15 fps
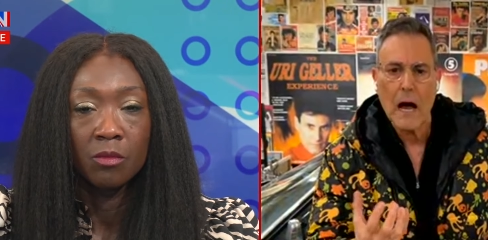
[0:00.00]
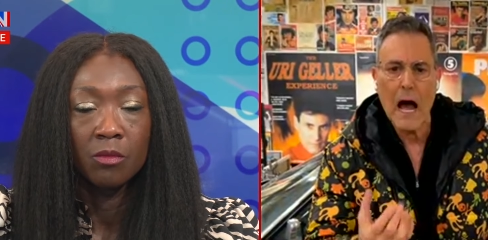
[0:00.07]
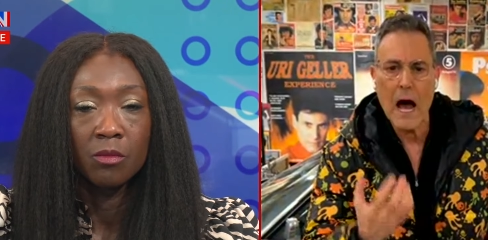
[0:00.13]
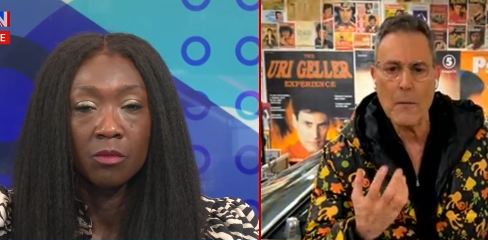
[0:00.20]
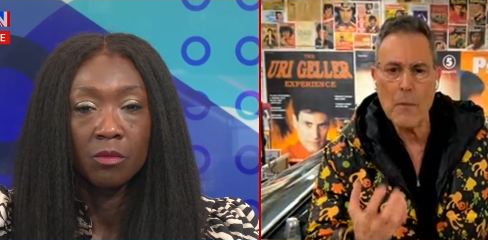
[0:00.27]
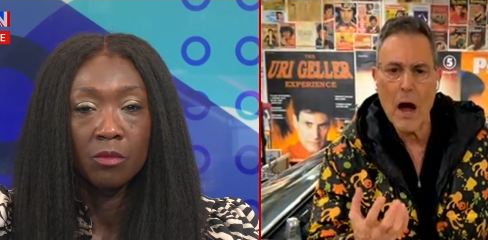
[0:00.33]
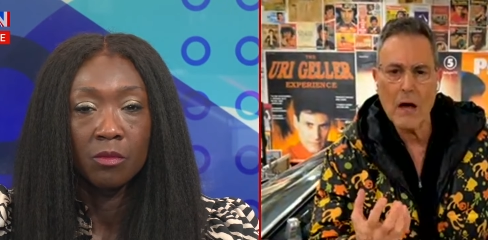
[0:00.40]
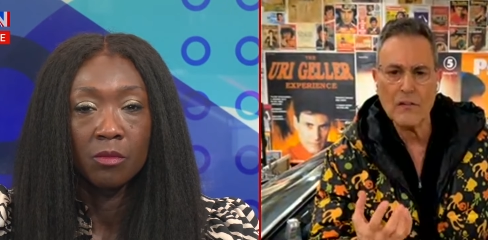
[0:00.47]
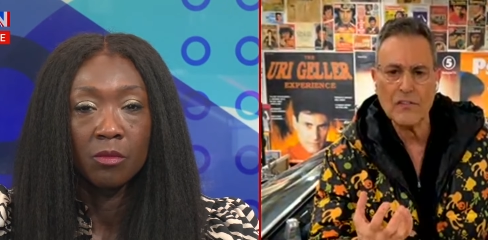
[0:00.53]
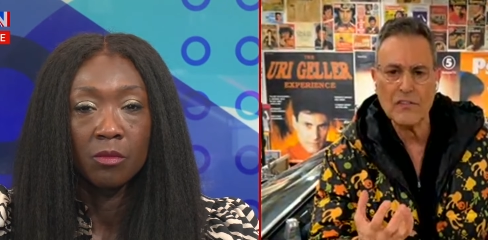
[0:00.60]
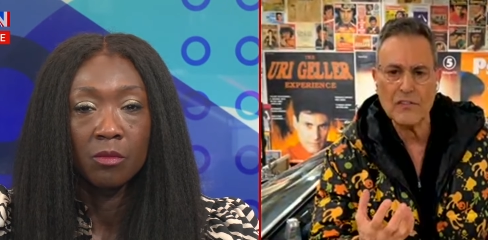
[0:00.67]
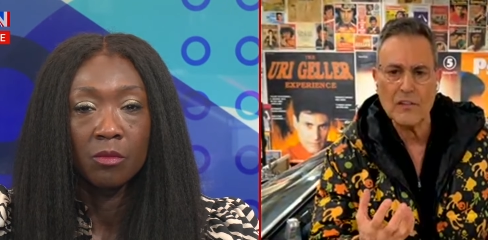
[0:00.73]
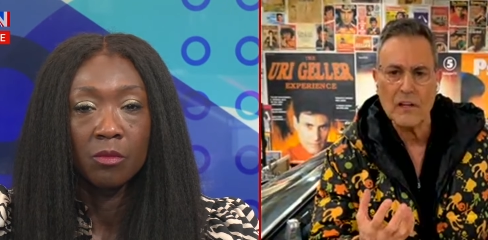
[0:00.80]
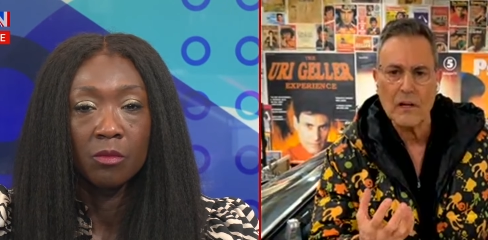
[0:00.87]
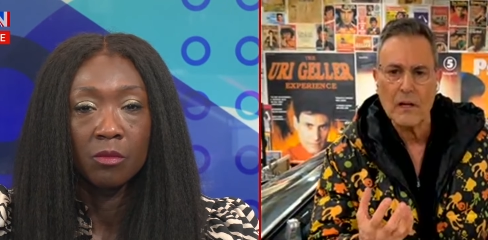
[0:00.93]

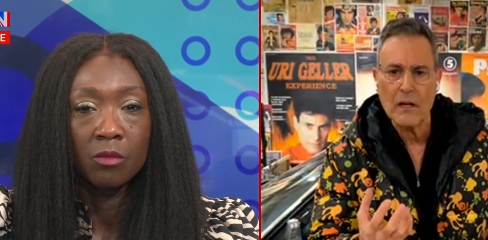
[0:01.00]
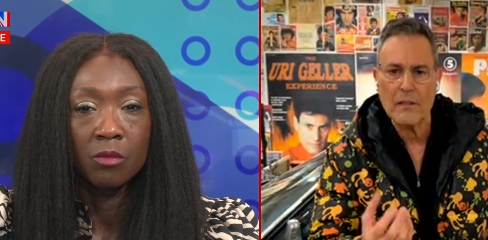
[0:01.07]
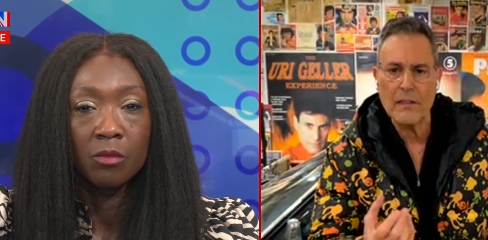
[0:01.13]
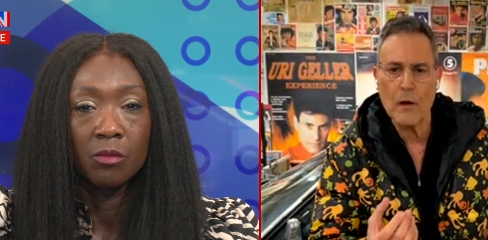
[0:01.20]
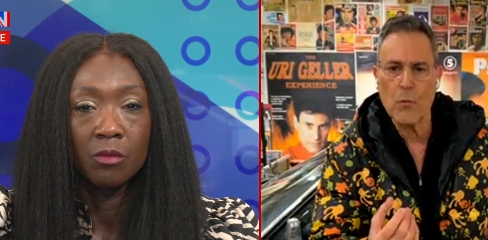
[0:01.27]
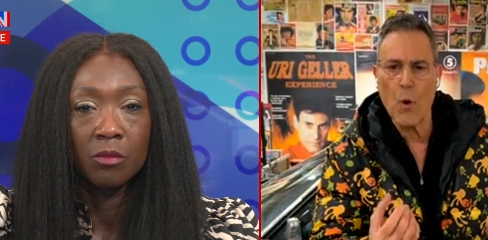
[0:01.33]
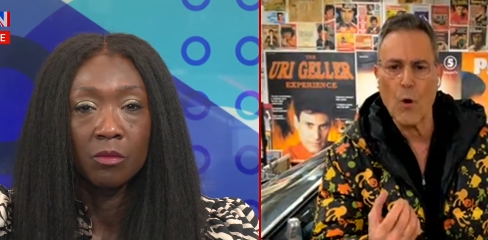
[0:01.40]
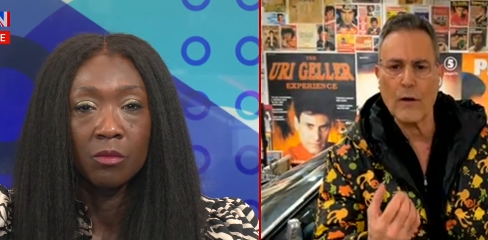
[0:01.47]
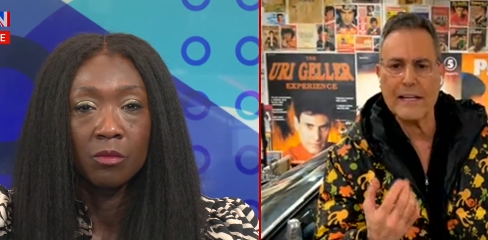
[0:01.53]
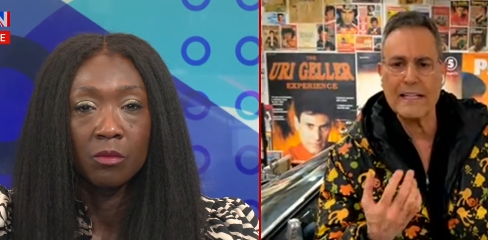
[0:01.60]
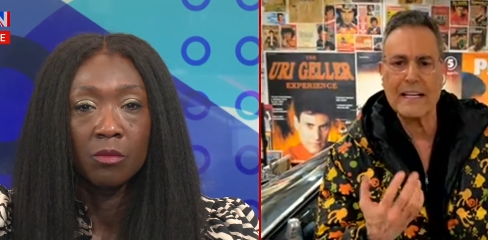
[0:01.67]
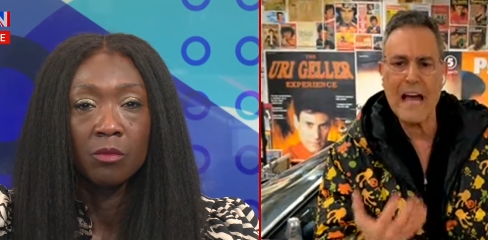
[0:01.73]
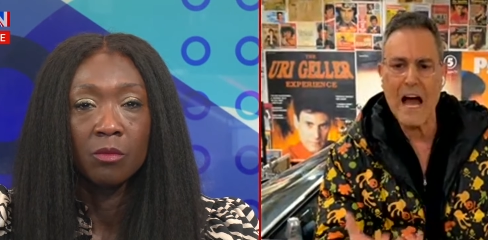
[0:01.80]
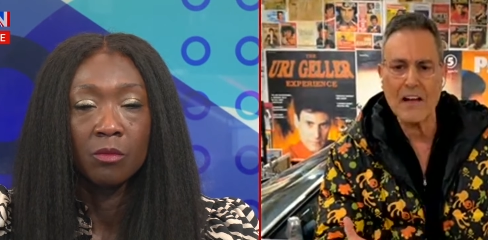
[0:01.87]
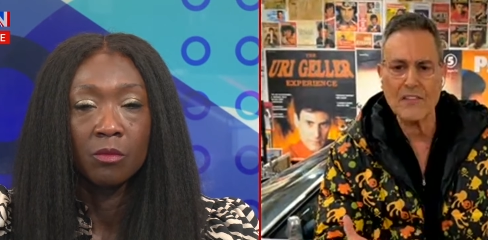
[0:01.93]
Speaker 1: Hamas, the war
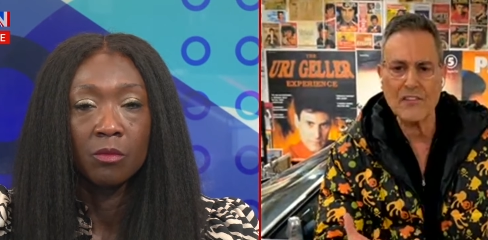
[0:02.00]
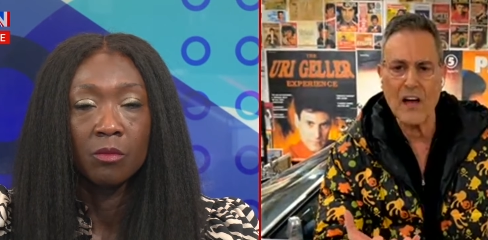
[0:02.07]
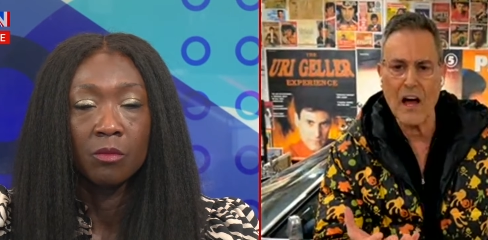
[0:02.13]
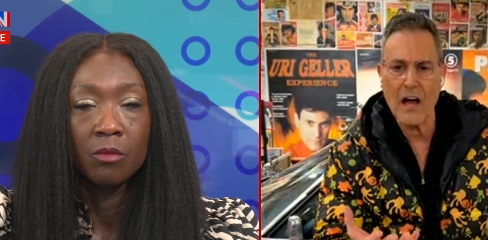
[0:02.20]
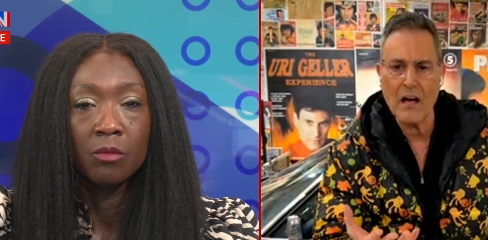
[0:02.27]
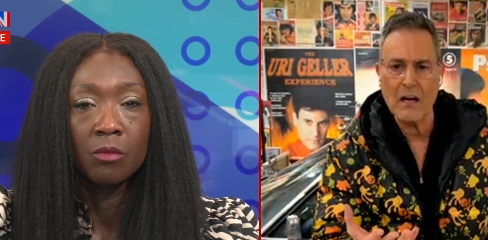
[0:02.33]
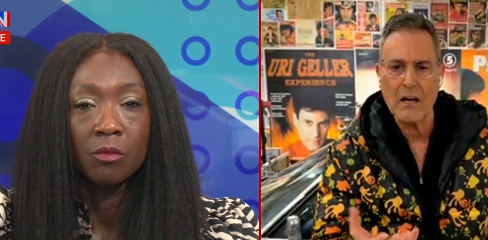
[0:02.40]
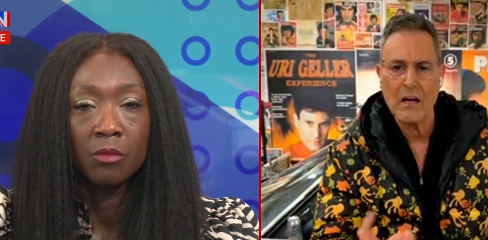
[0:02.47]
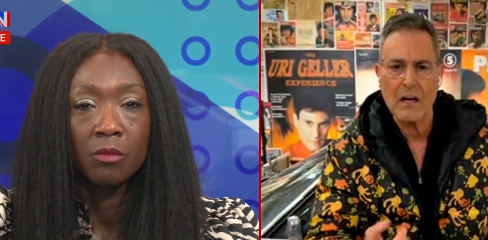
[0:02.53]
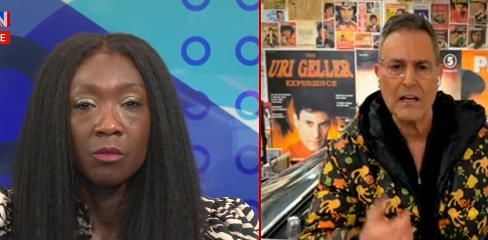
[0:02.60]
in Gaza,